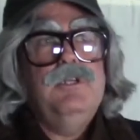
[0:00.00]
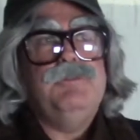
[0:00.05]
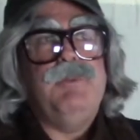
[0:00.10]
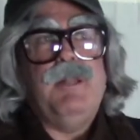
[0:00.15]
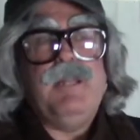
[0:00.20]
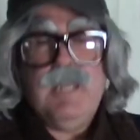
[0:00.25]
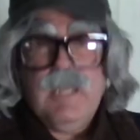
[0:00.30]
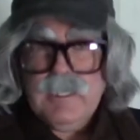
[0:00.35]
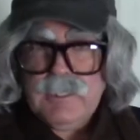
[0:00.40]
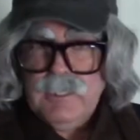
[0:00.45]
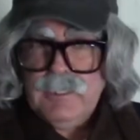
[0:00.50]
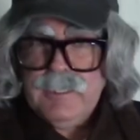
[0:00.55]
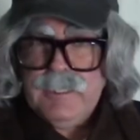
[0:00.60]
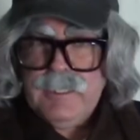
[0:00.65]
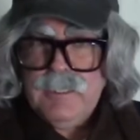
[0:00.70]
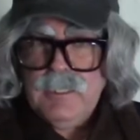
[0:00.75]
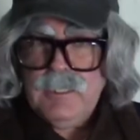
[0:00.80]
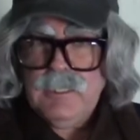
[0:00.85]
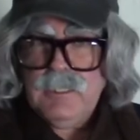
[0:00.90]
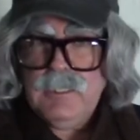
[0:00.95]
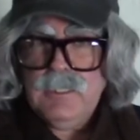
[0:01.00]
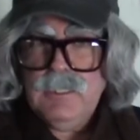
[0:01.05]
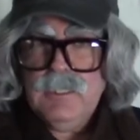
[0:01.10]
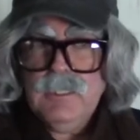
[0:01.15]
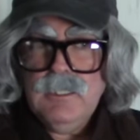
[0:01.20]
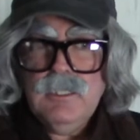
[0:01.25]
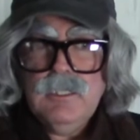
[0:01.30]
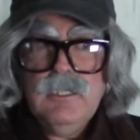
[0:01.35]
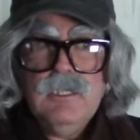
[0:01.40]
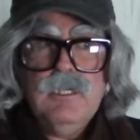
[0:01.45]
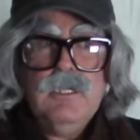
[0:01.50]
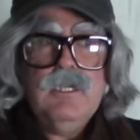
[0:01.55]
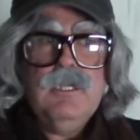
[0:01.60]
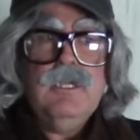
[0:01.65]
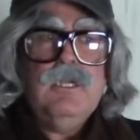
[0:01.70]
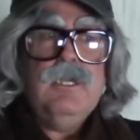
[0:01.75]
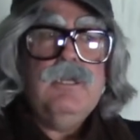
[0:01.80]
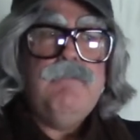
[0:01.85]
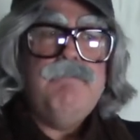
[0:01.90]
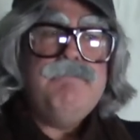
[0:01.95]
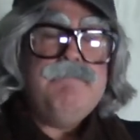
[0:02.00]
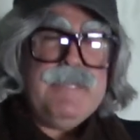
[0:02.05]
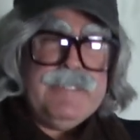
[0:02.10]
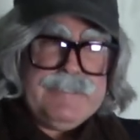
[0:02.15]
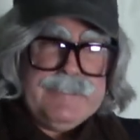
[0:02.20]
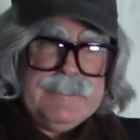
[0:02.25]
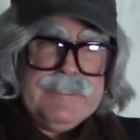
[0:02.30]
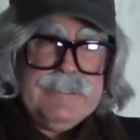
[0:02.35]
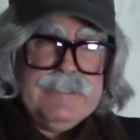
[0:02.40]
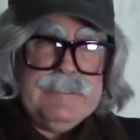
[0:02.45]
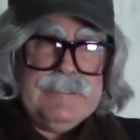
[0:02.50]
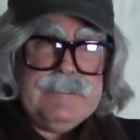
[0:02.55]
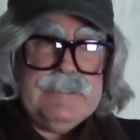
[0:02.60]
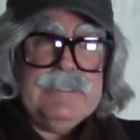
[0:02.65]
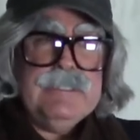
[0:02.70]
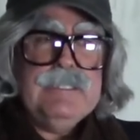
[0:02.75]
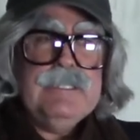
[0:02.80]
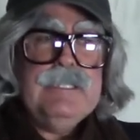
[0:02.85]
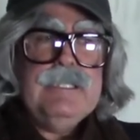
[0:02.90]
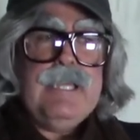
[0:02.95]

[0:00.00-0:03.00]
But luckily, Mrs.